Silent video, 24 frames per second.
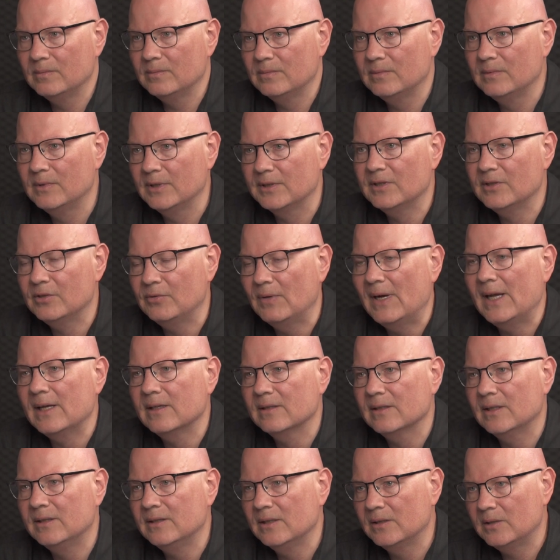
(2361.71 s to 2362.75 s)
the
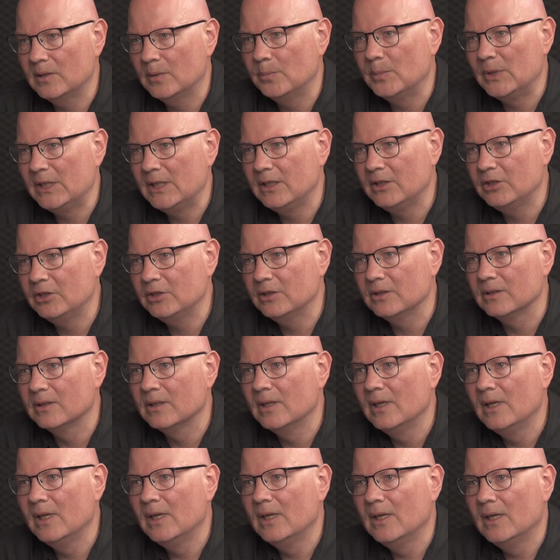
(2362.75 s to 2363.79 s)
strength and determination,
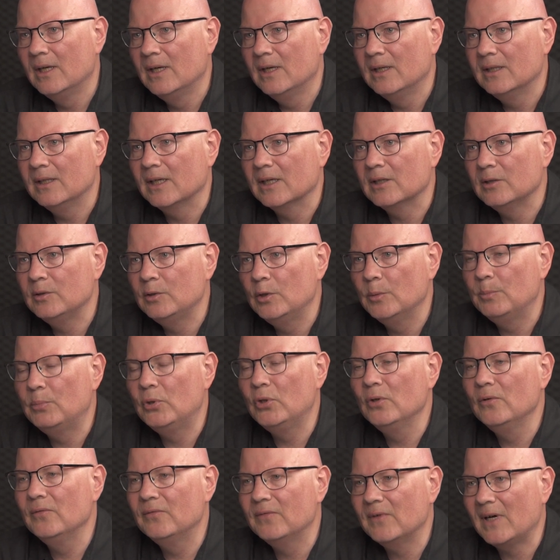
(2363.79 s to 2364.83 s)
to
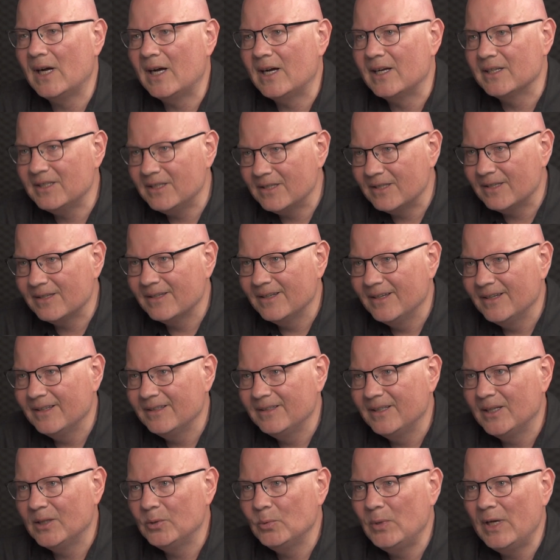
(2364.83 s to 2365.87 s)
prove us
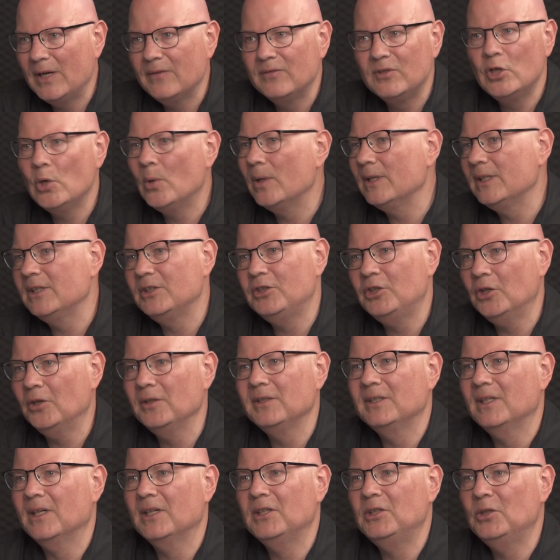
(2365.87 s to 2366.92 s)
that we have no other
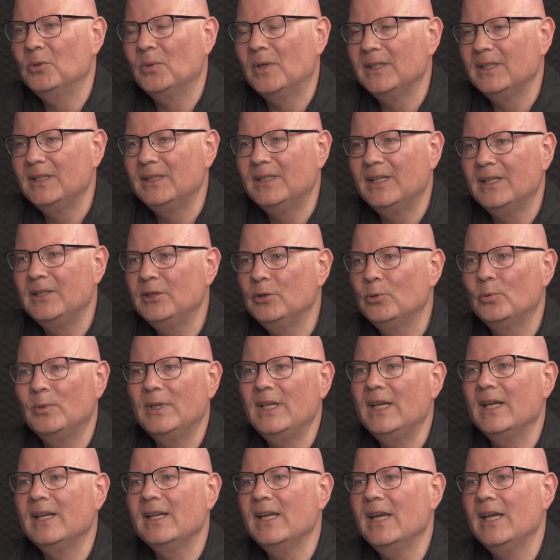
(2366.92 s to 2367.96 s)
choice actually than to
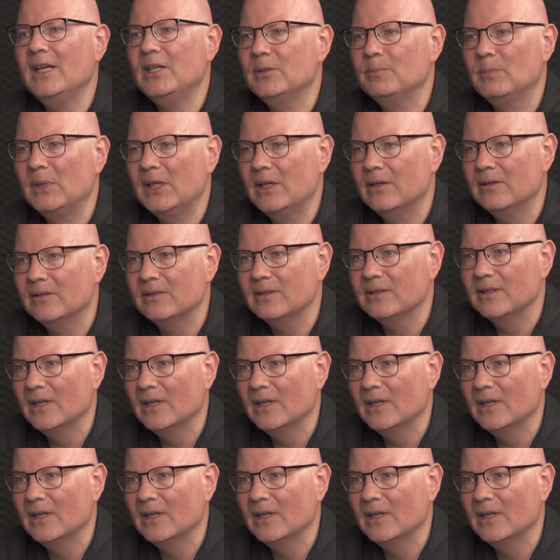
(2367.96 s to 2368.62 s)
re-engage, because